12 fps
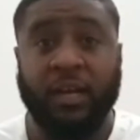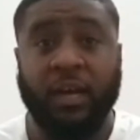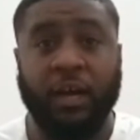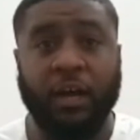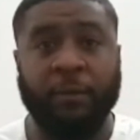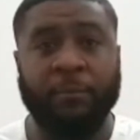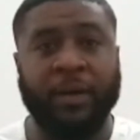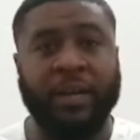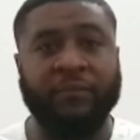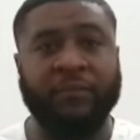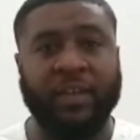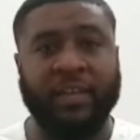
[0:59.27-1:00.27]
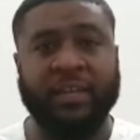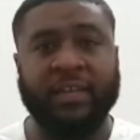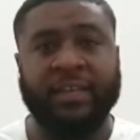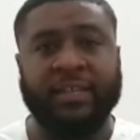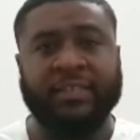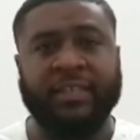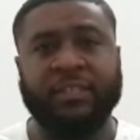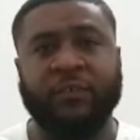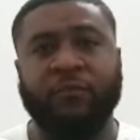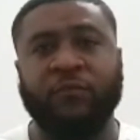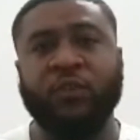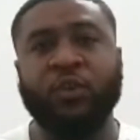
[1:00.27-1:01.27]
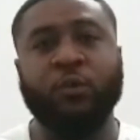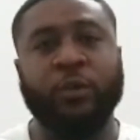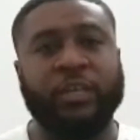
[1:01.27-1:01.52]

And I think there's a few